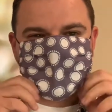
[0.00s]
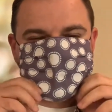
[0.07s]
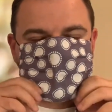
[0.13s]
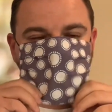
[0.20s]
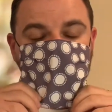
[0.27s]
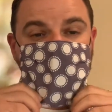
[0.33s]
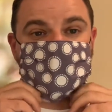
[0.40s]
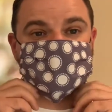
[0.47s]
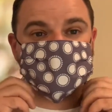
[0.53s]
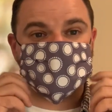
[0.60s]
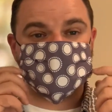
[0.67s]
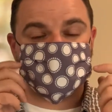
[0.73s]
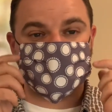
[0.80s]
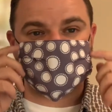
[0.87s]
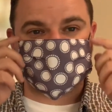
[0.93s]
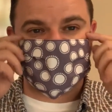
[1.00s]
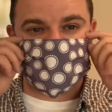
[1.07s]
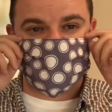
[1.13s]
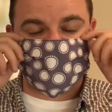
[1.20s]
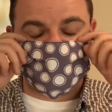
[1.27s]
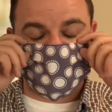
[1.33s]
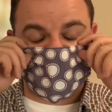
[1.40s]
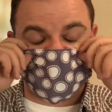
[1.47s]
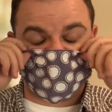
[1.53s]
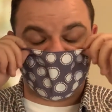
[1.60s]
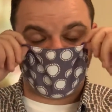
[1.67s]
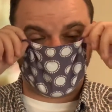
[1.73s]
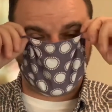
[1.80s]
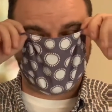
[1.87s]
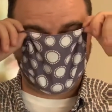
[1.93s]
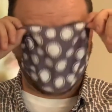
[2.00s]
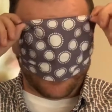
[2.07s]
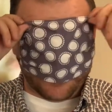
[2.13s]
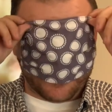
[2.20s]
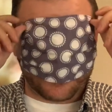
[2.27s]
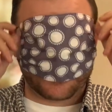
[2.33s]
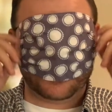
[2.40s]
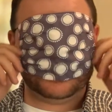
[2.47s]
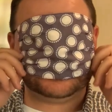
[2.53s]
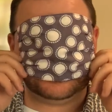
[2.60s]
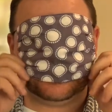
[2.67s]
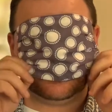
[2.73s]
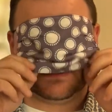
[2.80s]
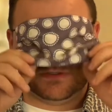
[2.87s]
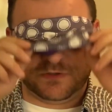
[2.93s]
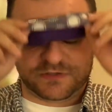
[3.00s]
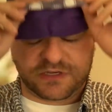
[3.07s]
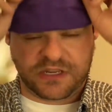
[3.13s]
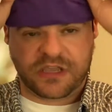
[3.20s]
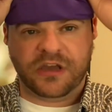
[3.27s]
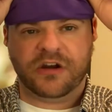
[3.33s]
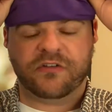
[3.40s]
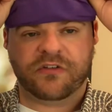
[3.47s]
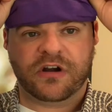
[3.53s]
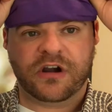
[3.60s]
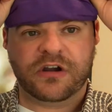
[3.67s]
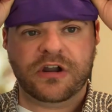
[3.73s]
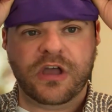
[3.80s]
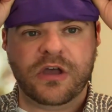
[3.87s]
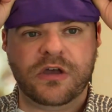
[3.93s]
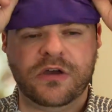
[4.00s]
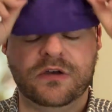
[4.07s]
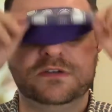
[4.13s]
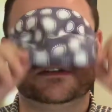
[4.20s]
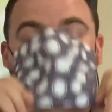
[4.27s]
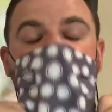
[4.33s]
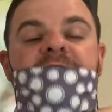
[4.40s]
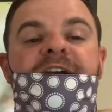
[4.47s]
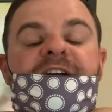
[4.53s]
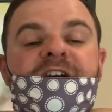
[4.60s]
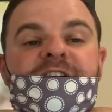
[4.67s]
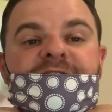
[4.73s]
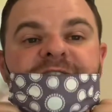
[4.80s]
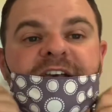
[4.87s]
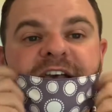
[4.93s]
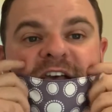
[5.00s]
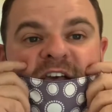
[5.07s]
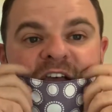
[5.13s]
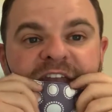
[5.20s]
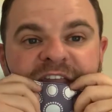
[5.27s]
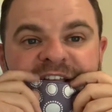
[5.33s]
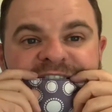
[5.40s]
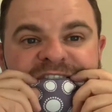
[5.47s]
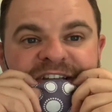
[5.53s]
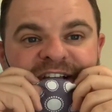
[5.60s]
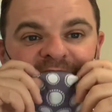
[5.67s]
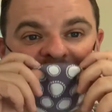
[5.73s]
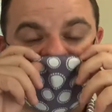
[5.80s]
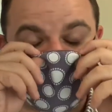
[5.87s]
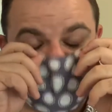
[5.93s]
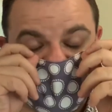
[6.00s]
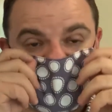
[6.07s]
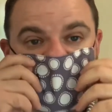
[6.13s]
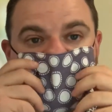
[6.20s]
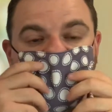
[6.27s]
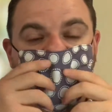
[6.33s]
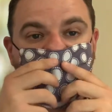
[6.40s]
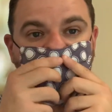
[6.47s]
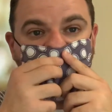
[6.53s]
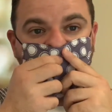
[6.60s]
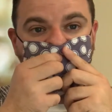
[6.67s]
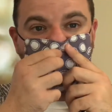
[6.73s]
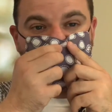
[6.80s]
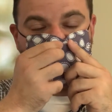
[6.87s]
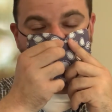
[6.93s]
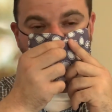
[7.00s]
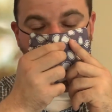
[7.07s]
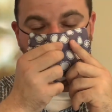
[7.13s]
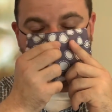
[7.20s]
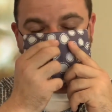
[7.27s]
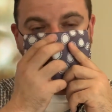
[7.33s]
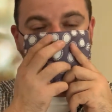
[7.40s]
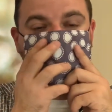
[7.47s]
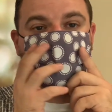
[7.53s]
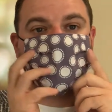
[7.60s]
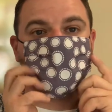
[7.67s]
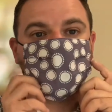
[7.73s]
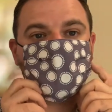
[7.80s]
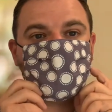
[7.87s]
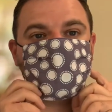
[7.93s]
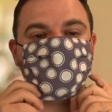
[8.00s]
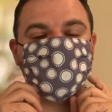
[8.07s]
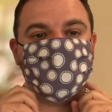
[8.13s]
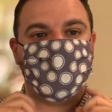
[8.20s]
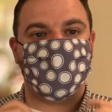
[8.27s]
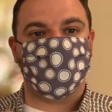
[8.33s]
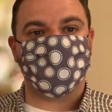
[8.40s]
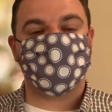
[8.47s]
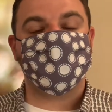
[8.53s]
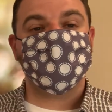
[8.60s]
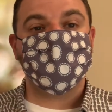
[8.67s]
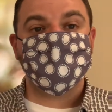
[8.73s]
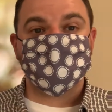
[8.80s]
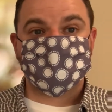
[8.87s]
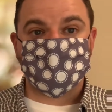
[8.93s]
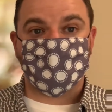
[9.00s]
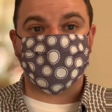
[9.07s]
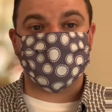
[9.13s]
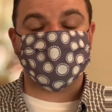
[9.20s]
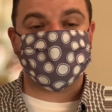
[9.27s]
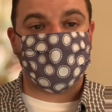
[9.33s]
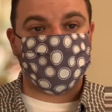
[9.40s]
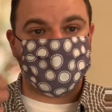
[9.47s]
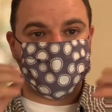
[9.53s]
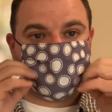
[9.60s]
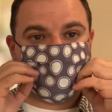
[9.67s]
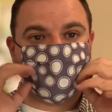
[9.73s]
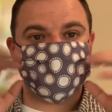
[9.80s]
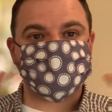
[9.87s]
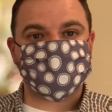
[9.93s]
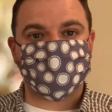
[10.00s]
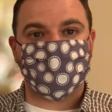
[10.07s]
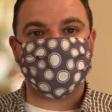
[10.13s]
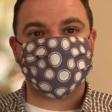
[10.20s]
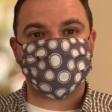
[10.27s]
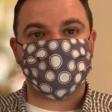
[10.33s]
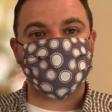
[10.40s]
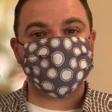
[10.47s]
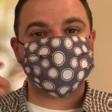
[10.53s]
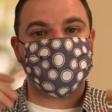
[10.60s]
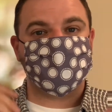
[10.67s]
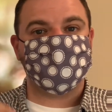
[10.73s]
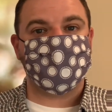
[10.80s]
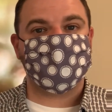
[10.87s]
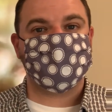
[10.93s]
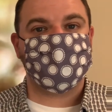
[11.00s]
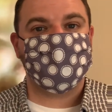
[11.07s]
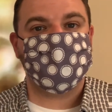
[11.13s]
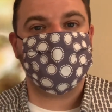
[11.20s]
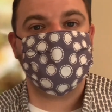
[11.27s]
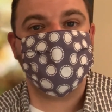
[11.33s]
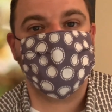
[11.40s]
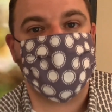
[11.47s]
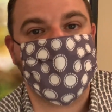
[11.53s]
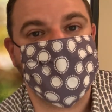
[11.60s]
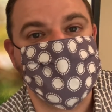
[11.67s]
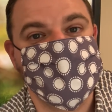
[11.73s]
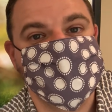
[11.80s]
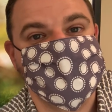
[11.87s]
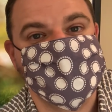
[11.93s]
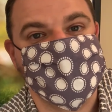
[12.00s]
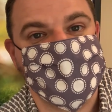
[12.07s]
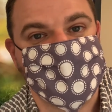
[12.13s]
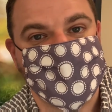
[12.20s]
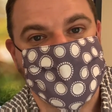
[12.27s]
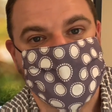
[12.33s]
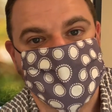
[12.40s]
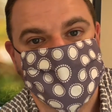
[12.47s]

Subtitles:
It doesn't do us any good over our eyes. It doesn't do us any good over our nose, our ears. It needs to cover our nose and our mouth. So that way we don't spread germs and make anybody sick.